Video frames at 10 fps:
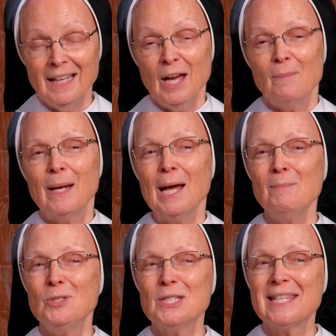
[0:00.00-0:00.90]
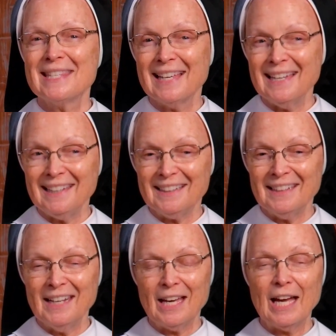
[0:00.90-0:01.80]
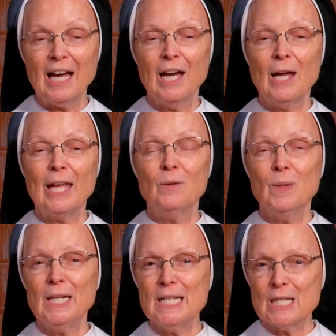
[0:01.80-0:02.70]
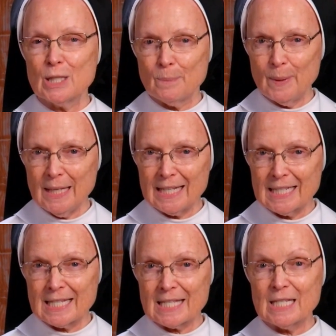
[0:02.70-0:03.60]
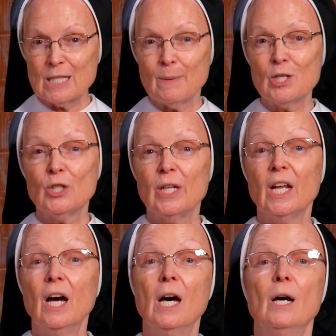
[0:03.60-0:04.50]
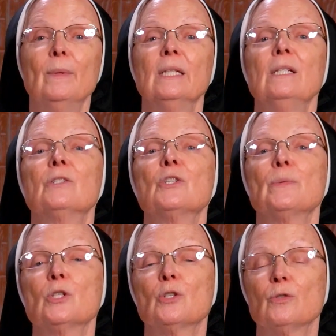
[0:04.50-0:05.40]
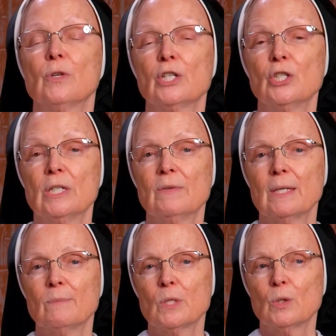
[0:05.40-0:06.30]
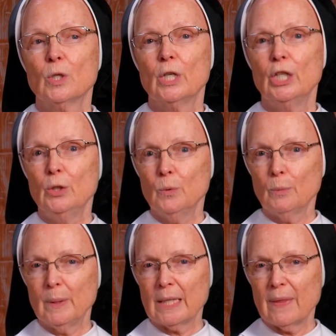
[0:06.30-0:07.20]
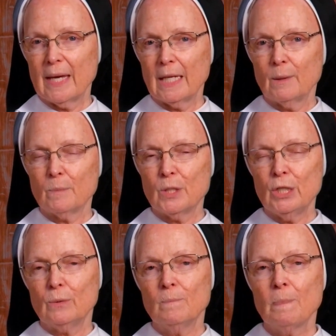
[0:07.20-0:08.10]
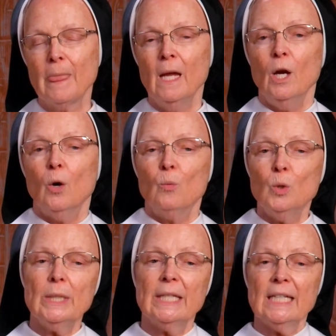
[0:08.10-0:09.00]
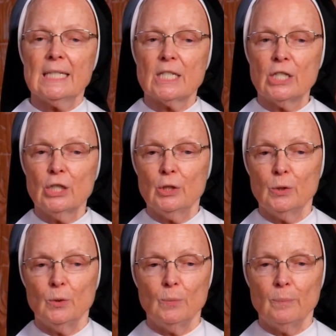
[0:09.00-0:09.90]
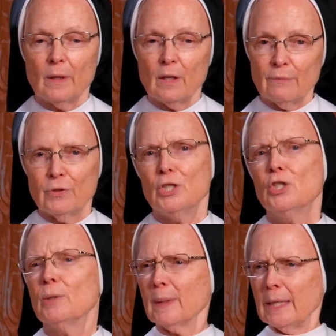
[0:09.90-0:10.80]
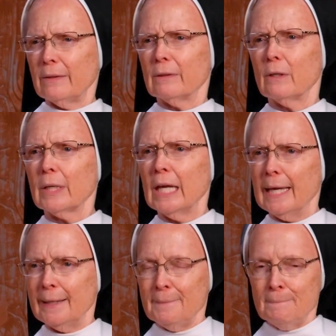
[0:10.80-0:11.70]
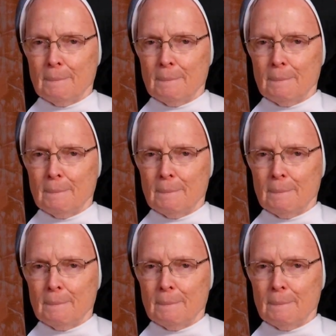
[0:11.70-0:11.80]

But I'm just saying, and when he speaks, especially in a homily or spiritual direction of some sort, you will pick that up too. We'll get to our friendship later, okay?